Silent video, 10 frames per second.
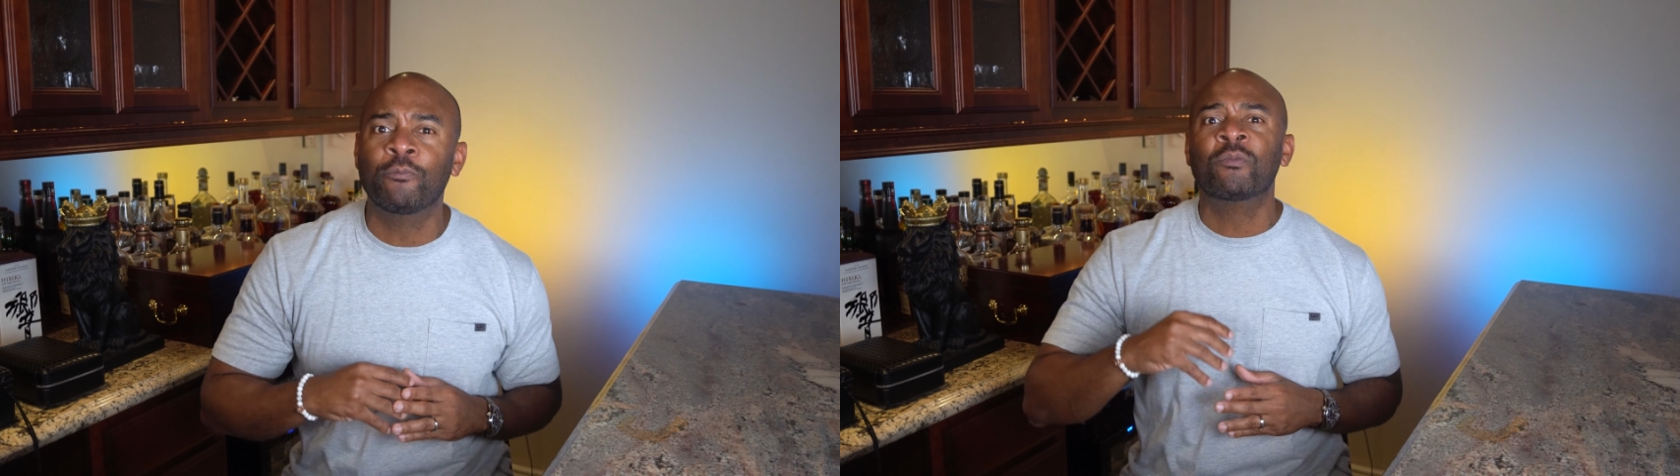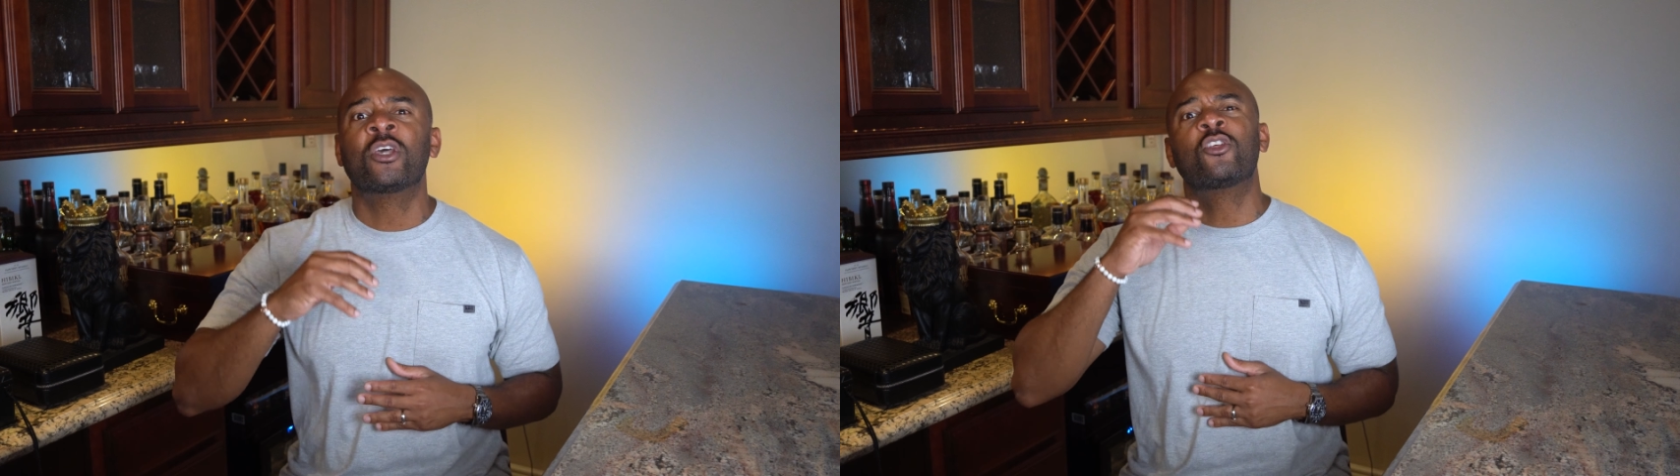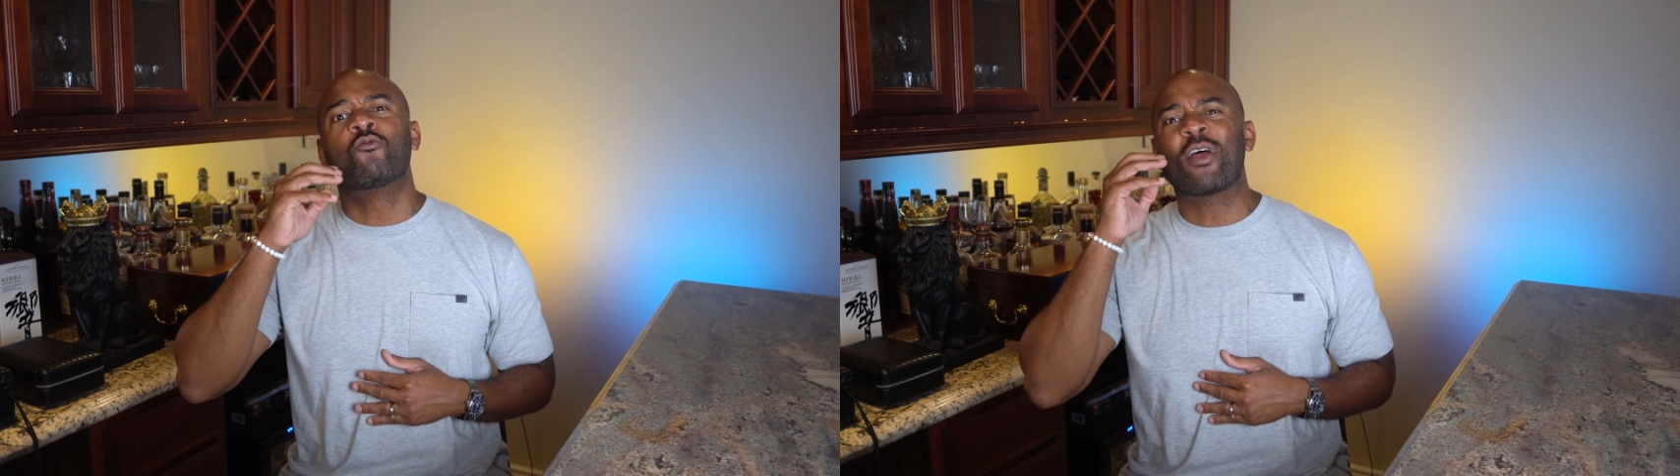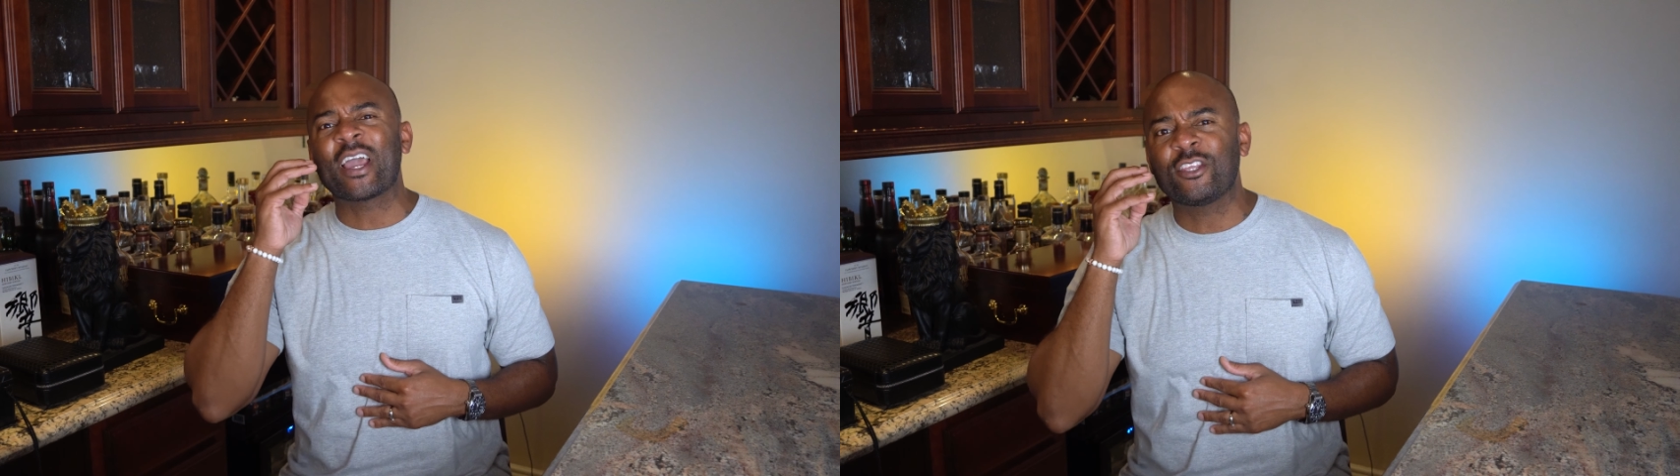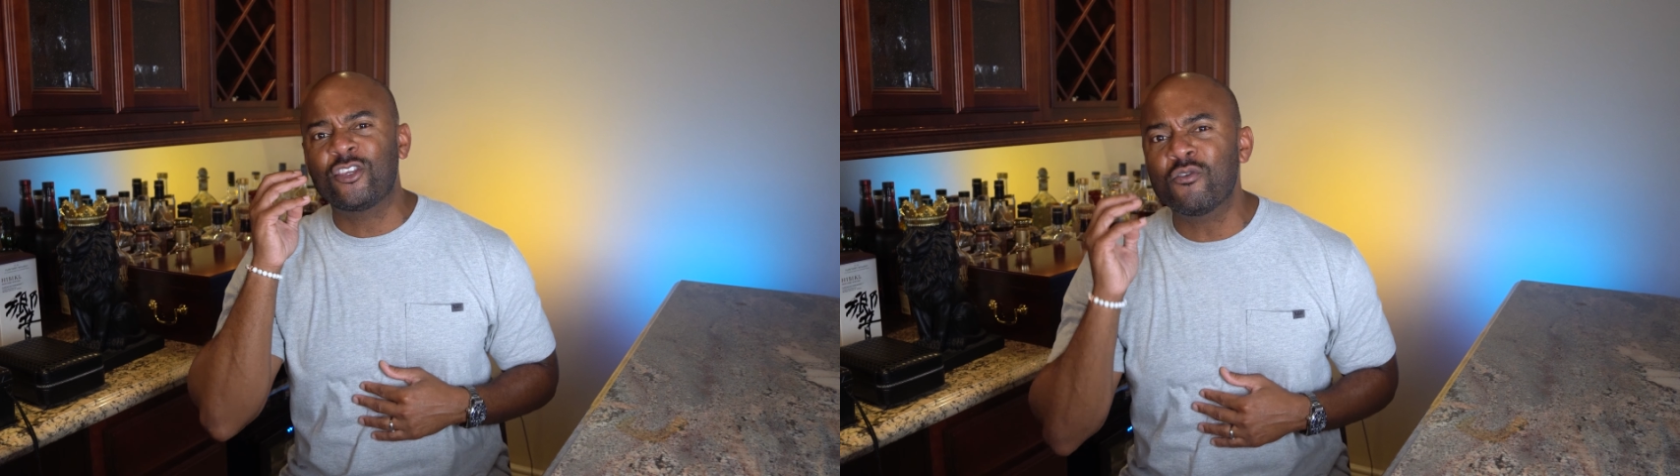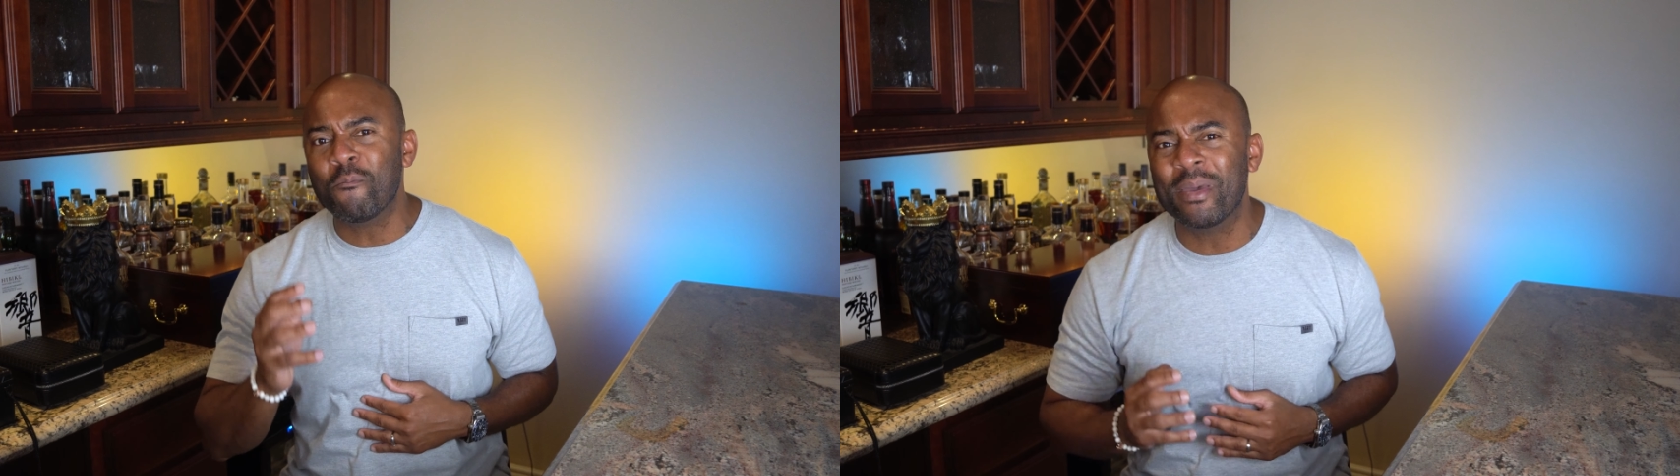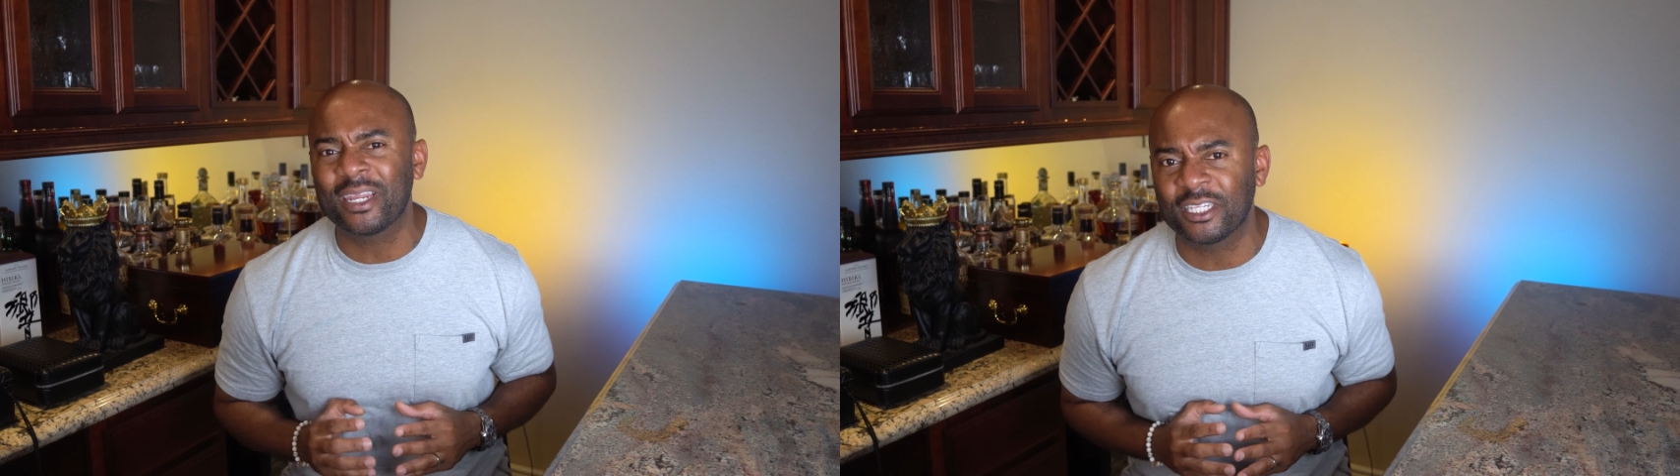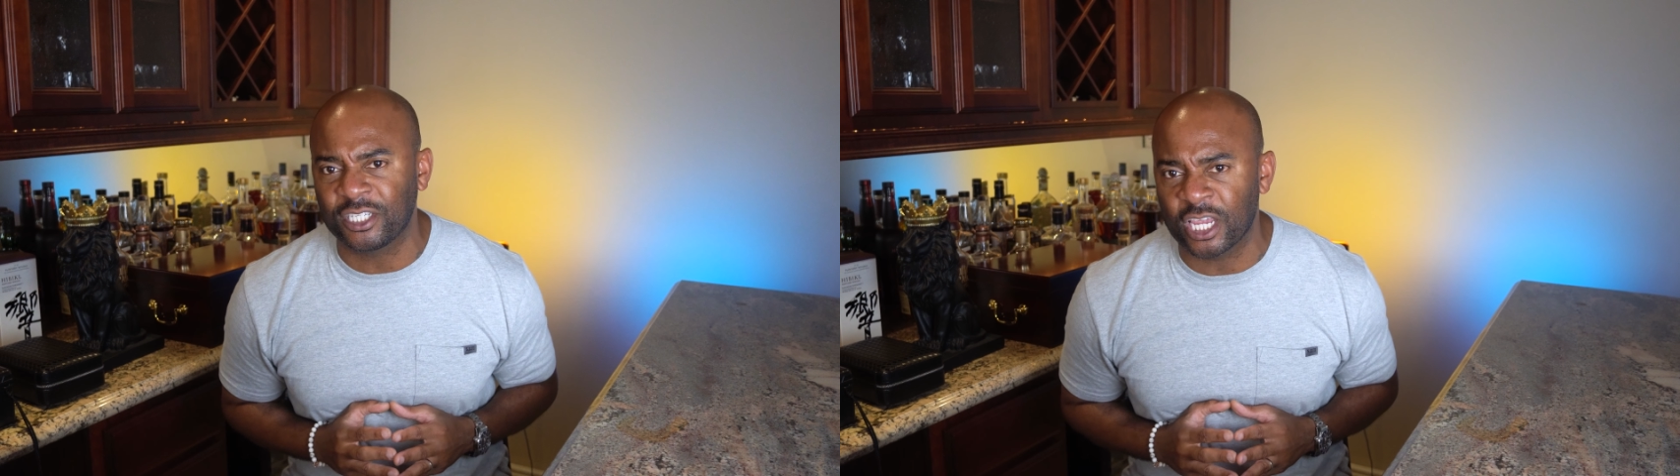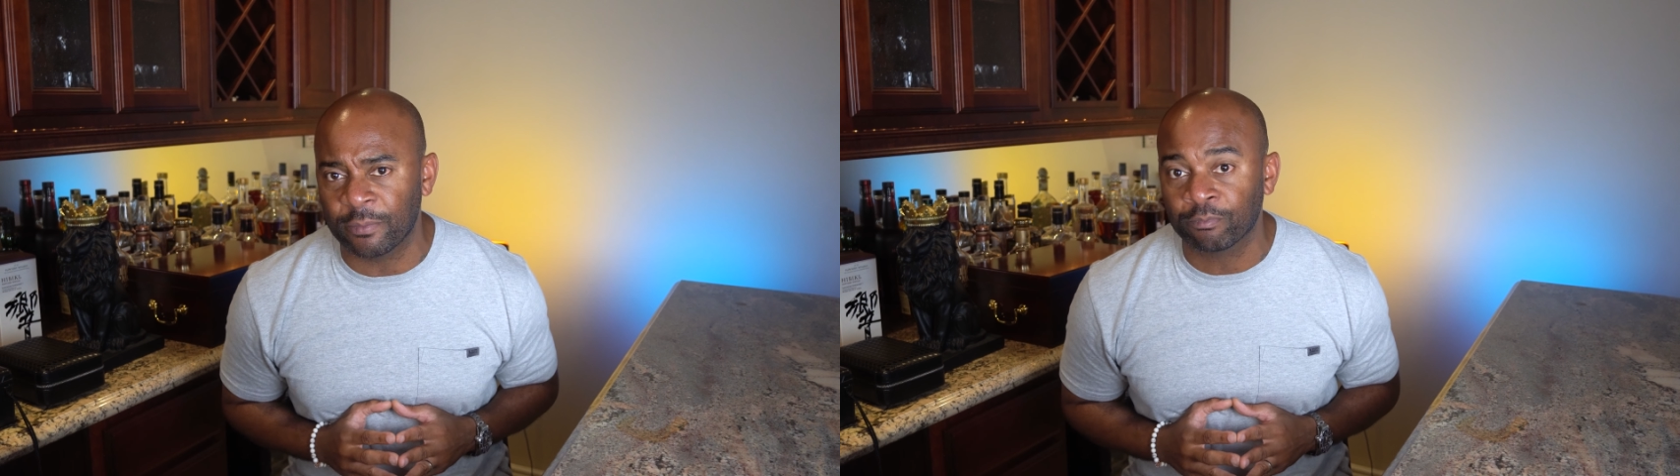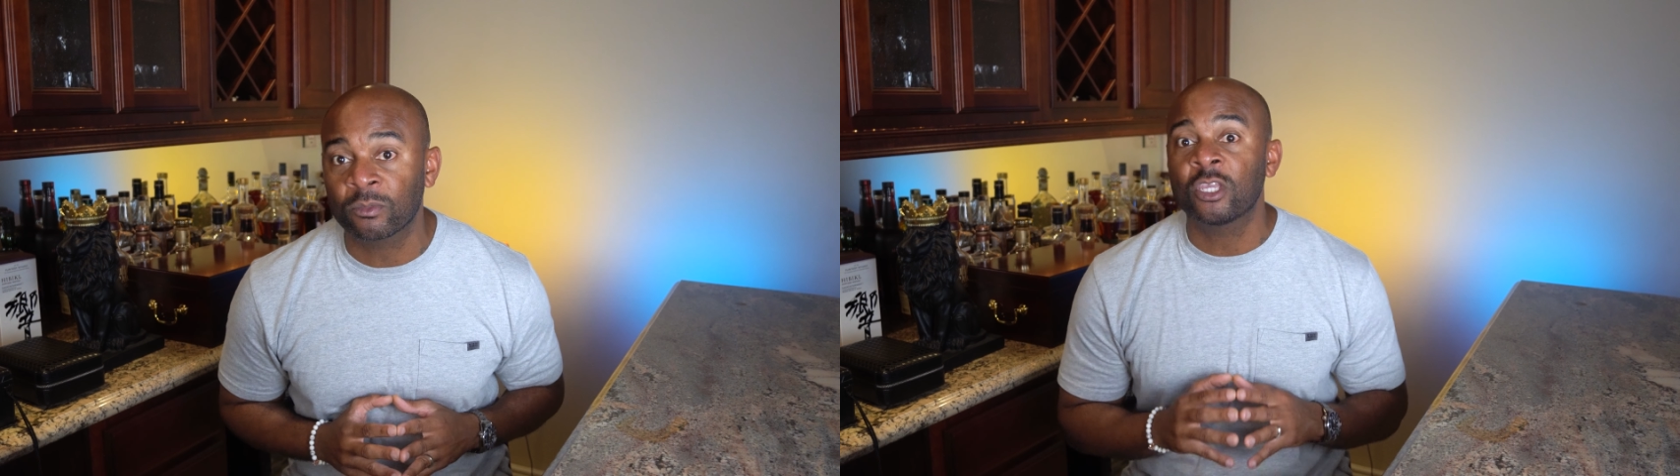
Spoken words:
the right humidity.